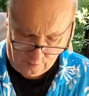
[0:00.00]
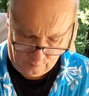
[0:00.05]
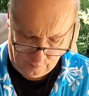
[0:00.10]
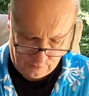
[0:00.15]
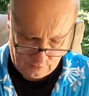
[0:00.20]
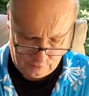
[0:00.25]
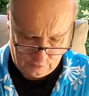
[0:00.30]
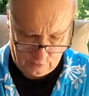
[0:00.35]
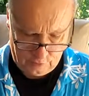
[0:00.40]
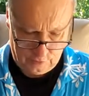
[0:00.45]

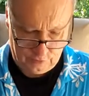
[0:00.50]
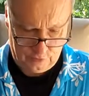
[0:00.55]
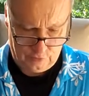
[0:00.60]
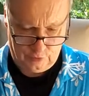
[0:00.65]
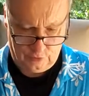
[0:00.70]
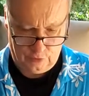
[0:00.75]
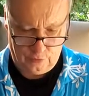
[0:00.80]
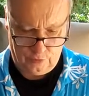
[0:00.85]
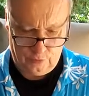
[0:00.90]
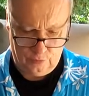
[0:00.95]
This looks
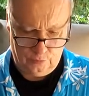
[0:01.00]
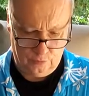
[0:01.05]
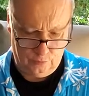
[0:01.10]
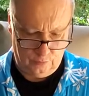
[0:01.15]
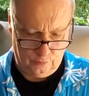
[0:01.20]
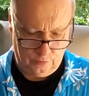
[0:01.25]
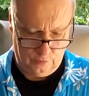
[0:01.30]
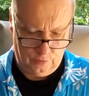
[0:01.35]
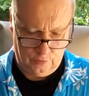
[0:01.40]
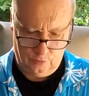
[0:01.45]
at you,
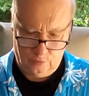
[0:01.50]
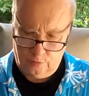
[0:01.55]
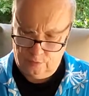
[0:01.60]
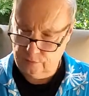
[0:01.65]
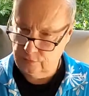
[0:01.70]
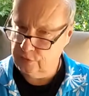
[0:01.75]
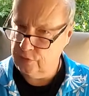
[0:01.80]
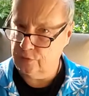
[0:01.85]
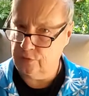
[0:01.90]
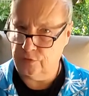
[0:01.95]

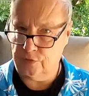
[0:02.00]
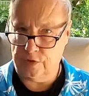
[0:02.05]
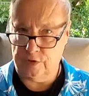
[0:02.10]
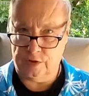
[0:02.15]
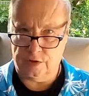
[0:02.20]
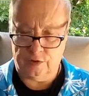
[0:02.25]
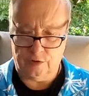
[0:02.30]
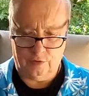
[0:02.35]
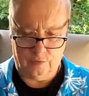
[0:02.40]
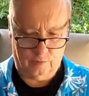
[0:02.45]
whoever you're
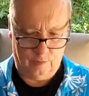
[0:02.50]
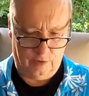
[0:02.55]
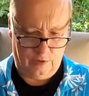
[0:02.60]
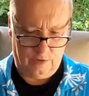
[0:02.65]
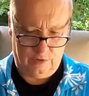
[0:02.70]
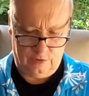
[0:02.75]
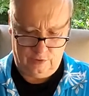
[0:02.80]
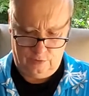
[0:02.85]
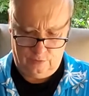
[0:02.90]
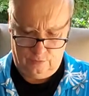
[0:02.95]
thinking of
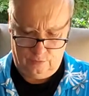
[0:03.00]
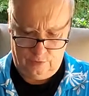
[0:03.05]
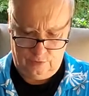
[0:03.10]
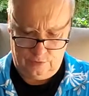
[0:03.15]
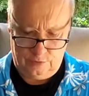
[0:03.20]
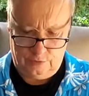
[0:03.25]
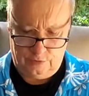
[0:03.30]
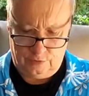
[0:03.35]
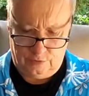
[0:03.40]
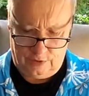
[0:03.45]
mainly. You don't
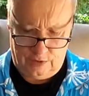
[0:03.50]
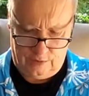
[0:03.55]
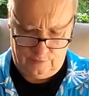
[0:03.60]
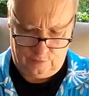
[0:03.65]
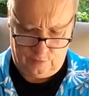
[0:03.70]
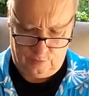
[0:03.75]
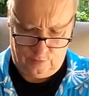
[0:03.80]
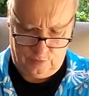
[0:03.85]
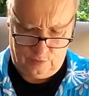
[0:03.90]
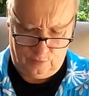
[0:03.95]
necessarily have
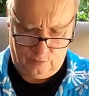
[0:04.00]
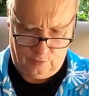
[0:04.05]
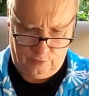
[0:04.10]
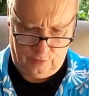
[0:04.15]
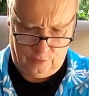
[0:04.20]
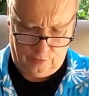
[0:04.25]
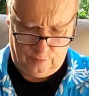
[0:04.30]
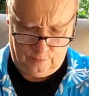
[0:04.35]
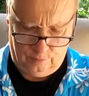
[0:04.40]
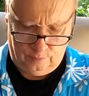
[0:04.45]
to be with
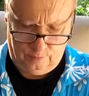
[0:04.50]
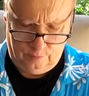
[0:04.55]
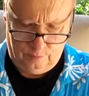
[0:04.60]
them.